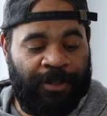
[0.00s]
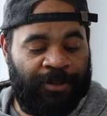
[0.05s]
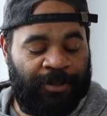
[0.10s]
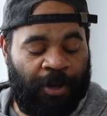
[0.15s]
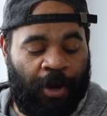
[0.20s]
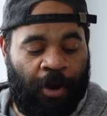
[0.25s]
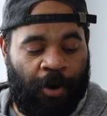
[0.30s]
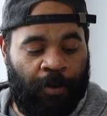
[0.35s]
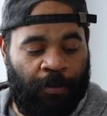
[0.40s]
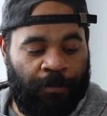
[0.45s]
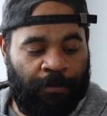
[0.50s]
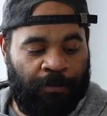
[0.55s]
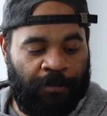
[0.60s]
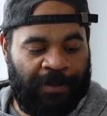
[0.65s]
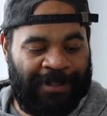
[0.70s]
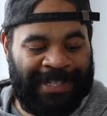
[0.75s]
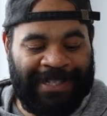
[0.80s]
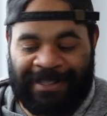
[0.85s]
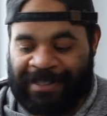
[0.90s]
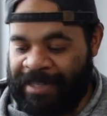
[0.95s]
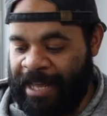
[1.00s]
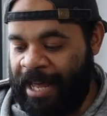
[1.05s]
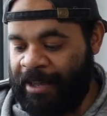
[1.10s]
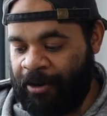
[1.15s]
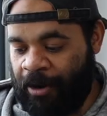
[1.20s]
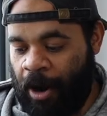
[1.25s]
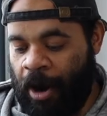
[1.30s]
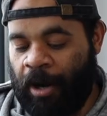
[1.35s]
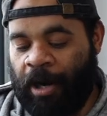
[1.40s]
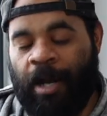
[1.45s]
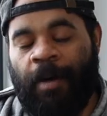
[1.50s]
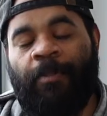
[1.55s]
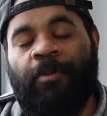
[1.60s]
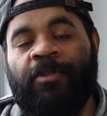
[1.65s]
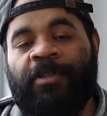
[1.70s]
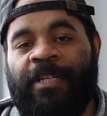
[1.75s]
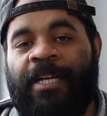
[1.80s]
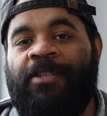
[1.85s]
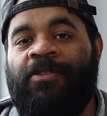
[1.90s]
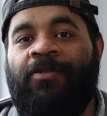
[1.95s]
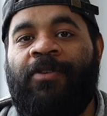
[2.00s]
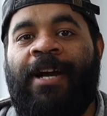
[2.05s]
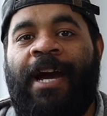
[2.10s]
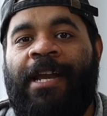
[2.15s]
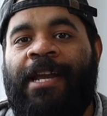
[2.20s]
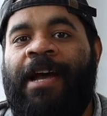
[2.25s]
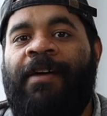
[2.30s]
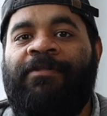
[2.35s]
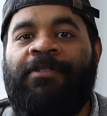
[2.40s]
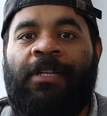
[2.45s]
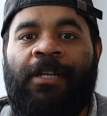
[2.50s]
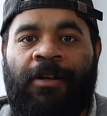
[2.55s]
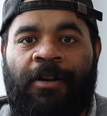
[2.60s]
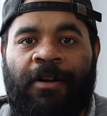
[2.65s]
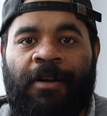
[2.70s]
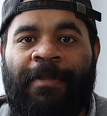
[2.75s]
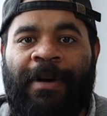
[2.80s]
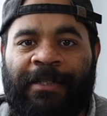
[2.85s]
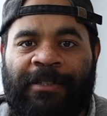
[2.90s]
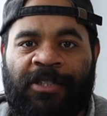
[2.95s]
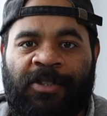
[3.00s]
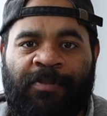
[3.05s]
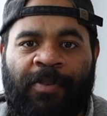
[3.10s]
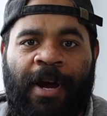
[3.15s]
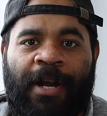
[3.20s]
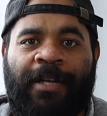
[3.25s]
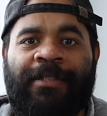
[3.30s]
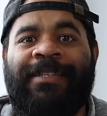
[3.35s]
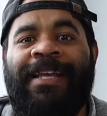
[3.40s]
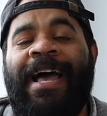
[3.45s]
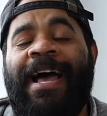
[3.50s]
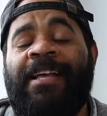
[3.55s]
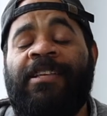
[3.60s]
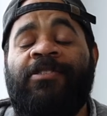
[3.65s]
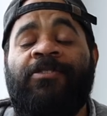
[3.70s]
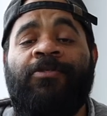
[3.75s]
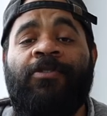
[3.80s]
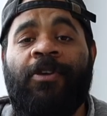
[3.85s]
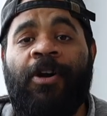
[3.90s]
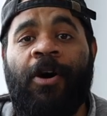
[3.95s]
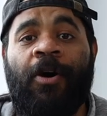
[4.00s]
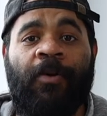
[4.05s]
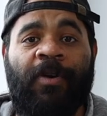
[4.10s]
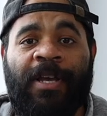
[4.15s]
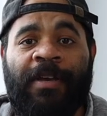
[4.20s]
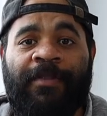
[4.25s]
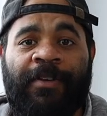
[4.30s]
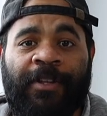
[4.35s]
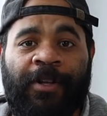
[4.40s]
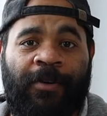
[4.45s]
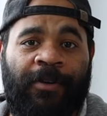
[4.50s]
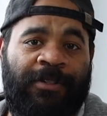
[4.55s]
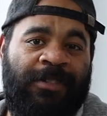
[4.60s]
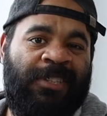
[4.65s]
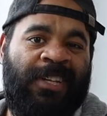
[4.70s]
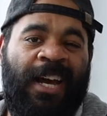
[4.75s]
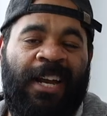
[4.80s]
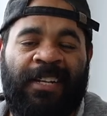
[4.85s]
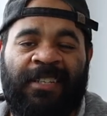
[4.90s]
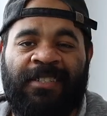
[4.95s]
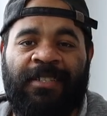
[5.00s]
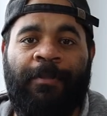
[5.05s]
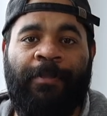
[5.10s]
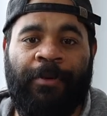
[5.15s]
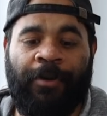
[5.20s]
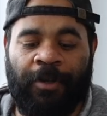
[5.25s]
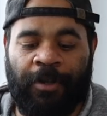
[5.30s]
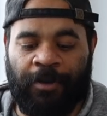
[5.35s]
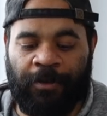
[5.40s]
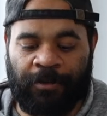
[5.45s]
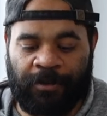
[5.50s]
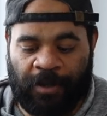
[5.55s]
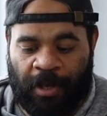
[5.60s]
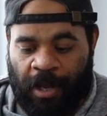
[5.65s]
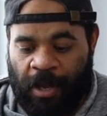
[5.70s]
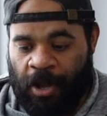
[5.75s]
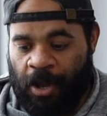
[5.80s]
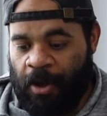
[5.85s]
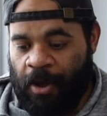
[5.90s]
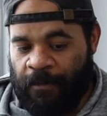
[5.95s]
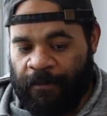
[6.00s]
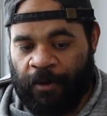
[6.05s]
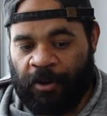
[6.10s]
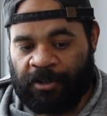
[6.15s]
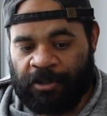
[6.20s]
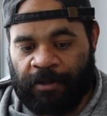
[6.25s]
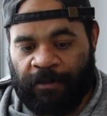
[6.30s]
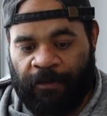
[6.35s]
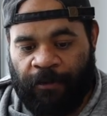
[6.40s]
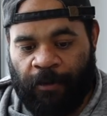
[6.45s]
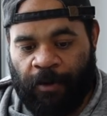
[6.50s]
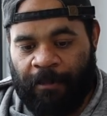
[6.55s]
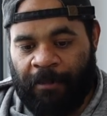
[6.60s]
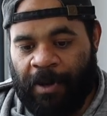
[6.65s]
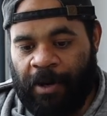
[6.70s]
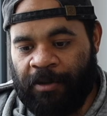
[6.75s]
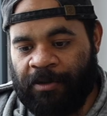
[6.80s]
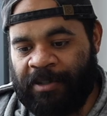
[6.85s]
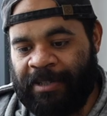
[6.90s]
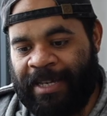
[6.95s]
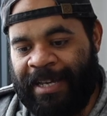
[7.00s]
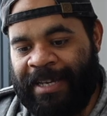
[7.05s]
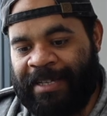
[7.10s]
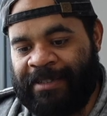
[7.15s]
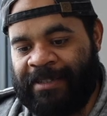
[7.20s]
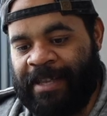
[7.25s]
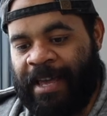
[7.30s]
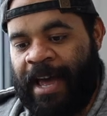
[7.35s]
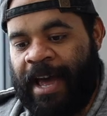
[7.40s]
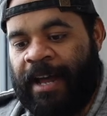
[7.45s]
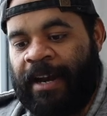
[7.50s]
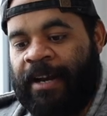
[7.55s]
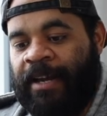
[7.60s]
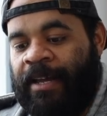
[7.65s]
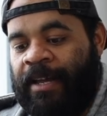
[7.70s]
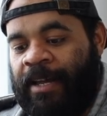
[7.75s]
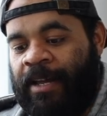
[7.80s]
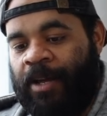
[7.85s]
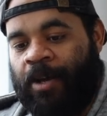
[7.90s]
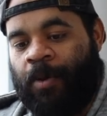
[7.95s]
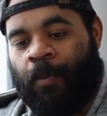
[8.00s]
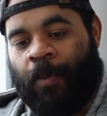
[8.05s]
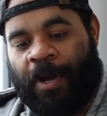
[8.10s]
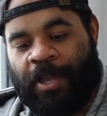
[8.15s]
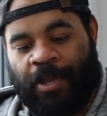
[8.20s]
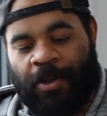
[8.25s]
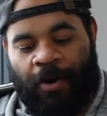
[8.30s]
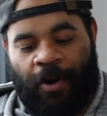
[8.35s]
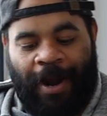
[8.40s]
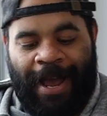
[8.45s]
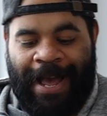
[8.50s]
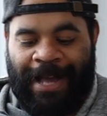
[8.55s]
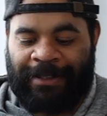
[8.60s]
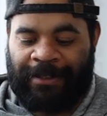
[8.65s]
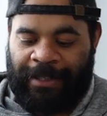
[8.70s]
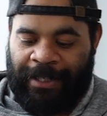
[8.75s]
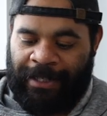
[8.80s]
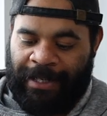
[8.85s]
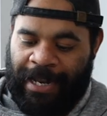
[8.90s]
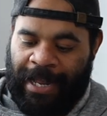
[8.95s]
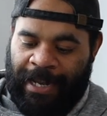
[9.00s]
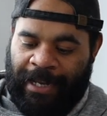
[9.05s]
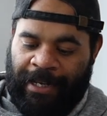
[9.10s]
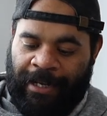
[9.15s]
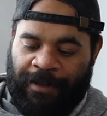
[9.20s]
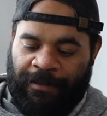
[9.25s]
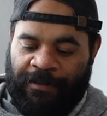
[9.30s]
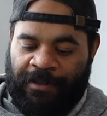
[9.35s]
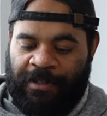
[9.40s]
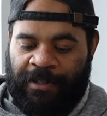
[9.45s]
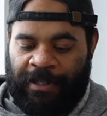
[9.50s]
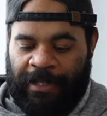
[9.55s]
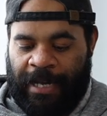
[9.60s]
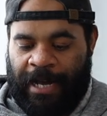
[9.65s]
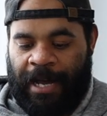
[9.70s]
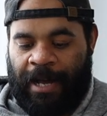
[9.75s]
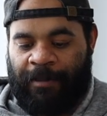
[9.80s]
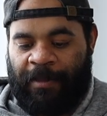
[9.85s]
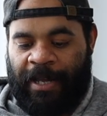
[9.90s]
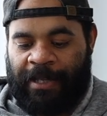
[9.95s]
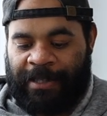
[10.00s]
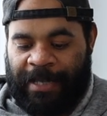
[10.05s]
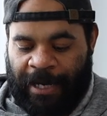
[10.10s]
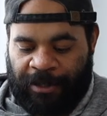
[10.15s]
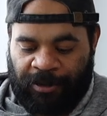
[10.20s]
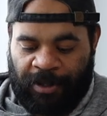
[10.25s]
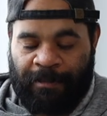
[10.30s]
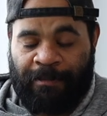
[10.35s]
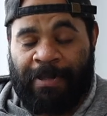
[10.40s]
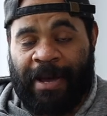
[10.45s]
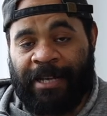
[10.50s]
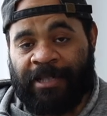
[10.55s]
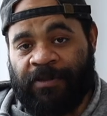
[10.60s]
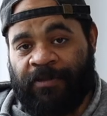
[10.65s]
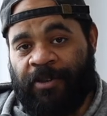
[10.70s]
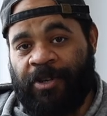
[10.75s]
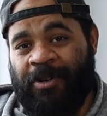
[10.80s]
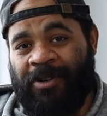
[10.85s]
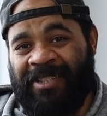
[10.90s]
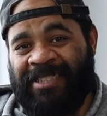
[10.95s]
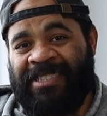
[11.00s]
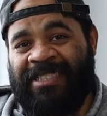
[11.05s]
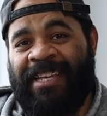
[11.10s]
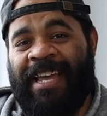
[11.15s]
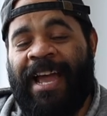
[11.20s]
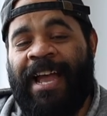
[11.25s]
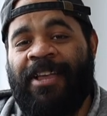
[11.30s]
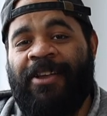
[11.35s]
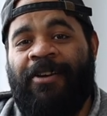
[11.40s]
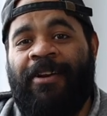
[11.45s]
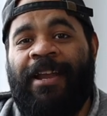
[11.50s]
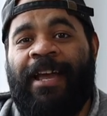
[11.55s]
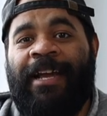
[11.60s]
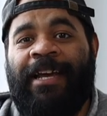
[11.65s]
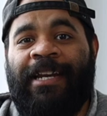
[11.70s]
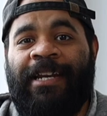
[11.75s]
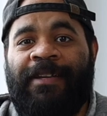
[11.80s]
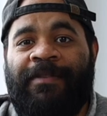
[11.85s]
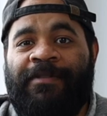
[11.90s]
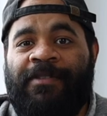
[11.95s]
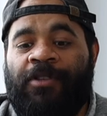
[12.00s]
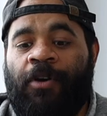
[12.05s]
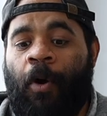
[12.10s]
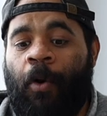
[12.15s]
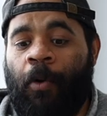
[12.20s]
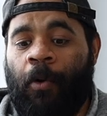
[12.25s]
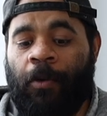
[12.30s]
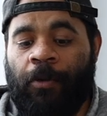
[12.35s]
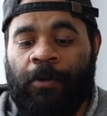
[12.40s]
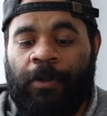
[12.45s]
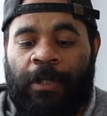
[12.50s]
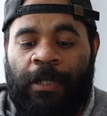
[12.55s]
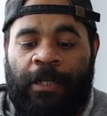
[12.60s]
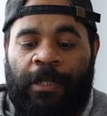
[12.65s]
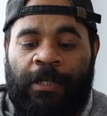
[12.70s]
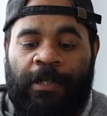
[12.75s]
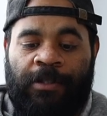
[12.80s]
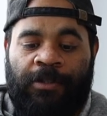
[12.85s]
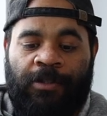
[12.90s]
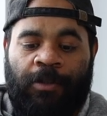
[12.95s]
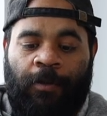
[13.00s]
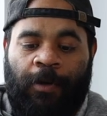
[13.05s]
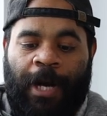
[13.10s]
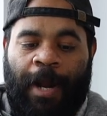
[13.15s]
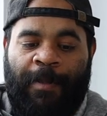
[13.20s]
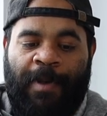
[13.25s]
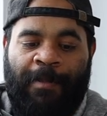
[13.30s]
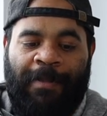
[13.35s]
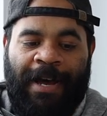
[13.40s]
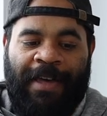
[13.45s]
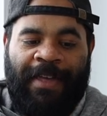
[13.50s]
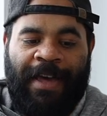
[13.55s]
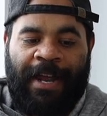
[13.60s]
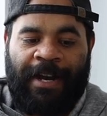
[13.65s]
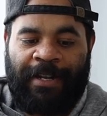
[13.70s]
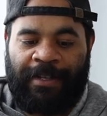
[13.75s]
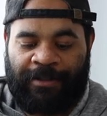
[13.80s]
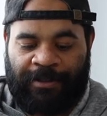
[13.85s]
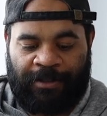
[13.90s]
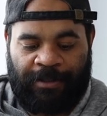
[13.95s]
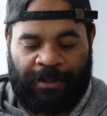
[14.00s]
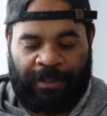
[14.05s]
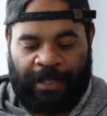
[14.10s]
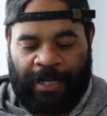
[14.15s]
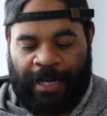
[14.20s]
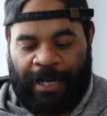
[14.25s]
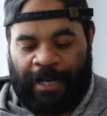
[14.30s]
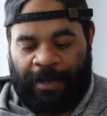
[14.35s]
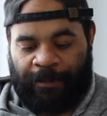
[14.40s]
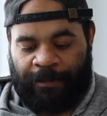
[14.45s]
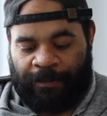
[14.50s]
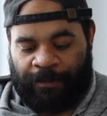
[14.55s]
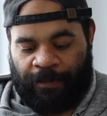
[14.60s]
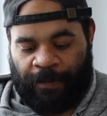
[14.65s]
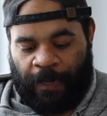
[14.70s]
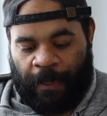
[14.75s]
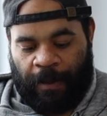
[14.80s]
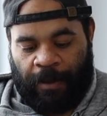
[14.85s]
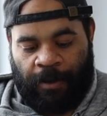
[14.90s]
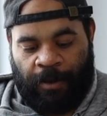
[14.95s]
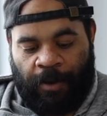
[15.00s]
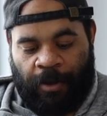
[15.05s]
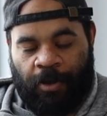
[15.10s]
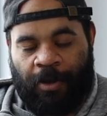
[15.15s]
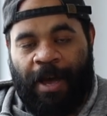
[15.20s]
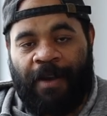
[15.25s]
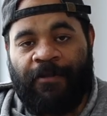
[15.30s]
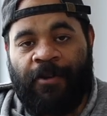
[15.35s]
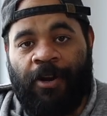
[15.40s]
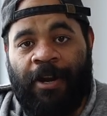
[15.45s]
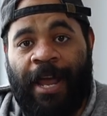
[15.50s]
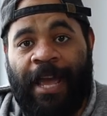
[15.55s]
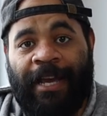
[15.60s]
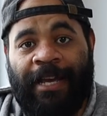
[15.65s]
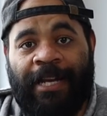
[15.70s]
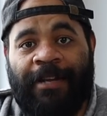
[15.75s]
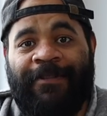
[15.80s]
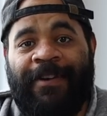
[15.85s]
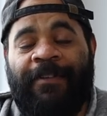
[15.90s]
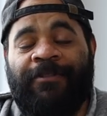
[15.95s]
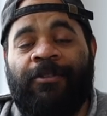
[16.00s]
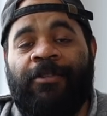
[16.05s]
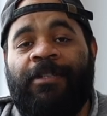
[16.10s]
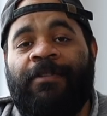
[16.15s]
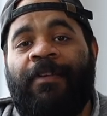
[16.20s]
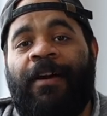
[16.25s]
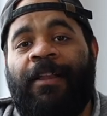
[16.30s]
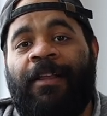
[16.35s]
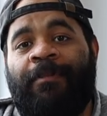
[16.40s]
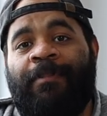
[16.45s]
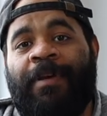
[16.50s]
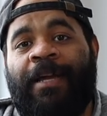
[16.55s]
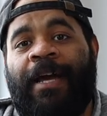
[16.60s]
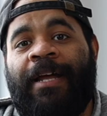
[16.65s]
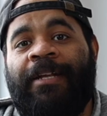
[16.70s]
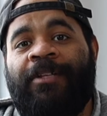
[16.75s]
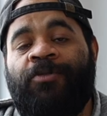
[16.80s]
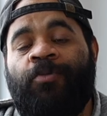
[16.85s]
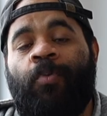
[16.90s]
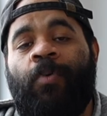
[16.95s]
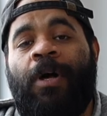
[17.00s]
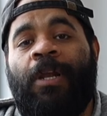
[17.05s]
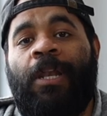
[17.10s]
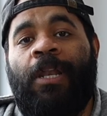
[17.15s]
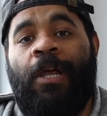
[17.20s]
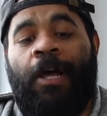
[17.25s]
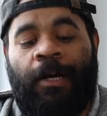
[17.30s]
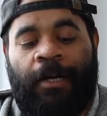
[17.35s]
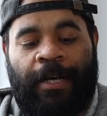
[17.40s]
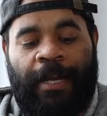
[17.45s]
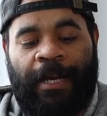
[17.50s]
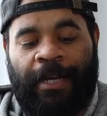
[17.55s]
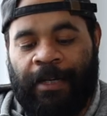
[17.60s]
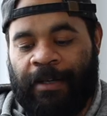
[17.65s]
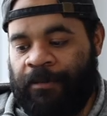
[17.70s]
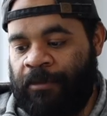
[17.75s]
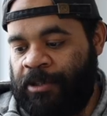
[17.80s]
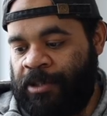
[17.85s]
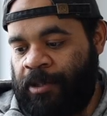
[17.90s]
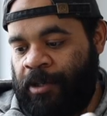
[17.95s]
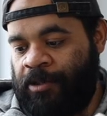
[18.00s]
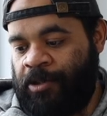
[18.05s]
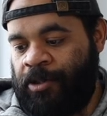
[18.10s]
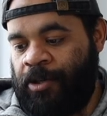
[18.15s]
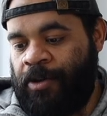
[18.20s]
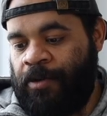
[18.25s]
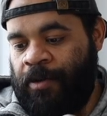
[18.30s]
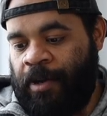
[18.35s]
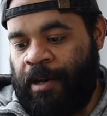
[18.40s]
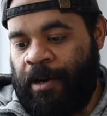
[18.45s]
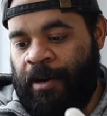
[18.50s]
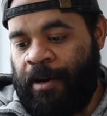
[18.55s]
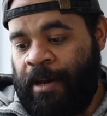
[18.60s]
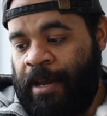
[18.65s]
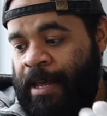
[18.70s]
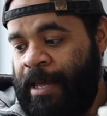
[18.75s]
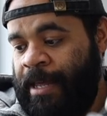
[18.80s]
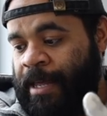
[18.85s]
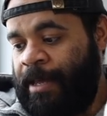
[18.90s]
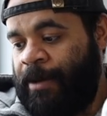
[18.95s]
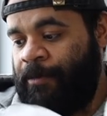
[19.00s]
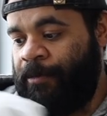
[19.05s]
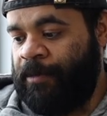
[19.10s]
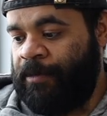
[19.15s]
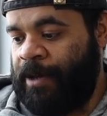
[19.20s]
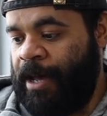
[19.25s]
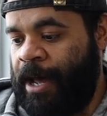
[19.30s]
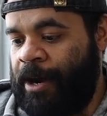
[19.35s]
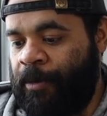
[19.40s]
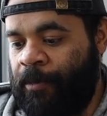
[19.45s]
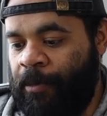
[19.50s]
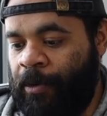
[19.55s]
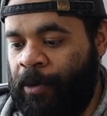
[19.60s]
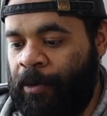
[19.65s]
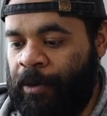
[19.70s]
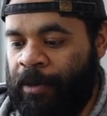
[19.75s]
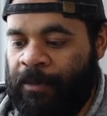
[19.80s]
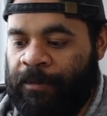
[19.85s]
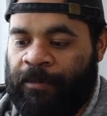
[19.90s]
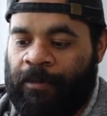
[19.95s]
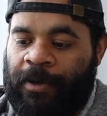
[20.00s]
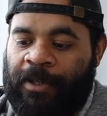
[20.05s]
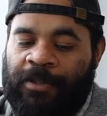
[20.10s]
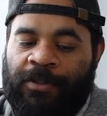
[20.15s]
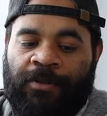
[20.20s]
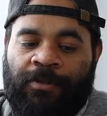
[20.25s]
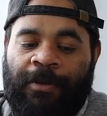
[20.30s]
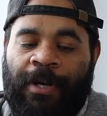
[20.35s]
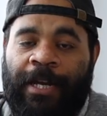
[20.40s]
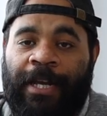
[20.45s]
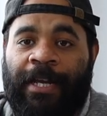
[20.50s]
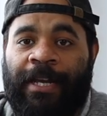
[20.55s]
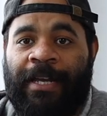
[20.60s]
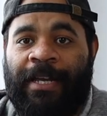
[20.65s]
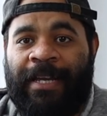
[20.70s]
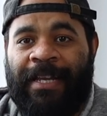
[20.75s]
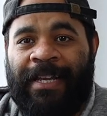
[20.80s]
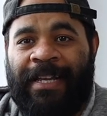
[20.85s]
So since then, there are a couple things you kind of have to learn about this product as you go, even though it's kind of simple to use. First and foremost is that when you're handling negatives, it's actually best for you to scan your negatives whole. So what I mean by that is, you know, you have your negative after developing and it's one long negative, which I'll show you here. We've got a roll of 120.